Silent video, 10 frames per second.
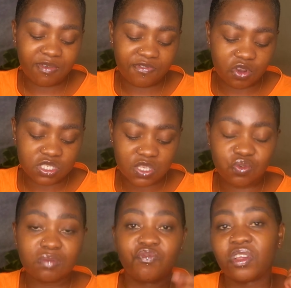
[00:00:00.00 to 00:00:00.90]
of course. I had
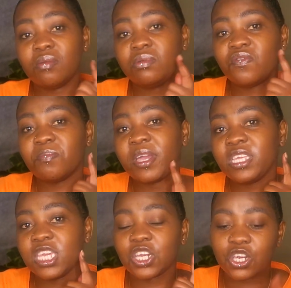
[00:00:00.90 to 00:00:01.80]
to remove a little bit of mine
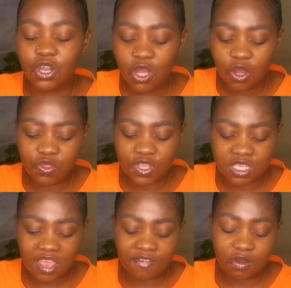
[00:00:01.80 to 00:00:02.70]
here on the
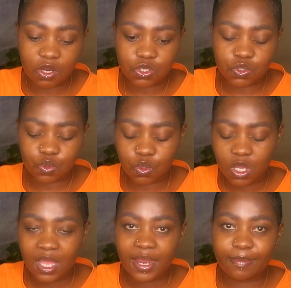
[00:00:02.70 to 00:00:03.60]
side for her to
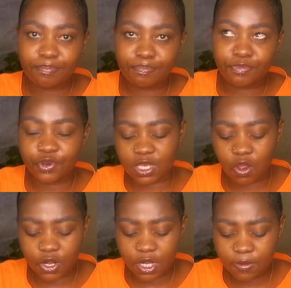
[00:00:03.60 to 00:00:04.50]
like put it
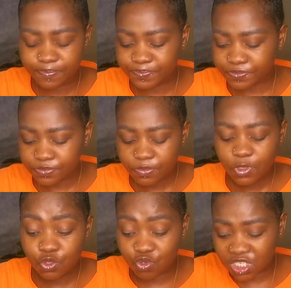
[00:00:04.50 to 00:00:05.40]
on
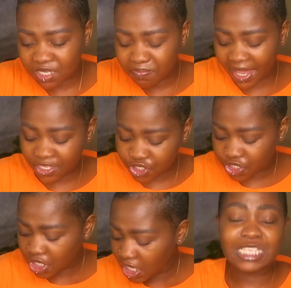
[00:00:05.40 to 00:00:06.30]
to match.